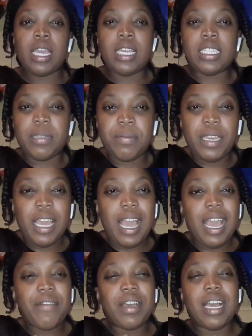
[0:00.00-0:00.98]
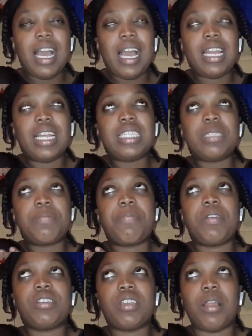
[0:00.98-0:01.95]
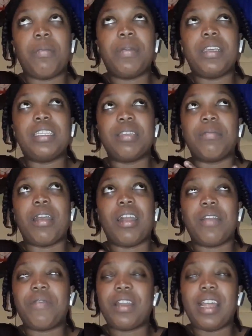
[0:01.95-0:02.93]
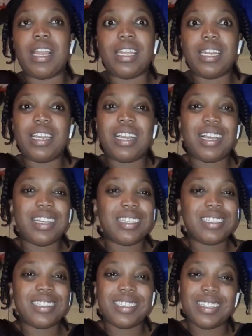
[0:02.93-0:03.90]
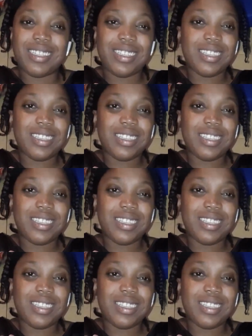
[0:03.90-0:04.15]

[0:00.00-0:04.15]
You see me? I had a special place in my heart for that lady because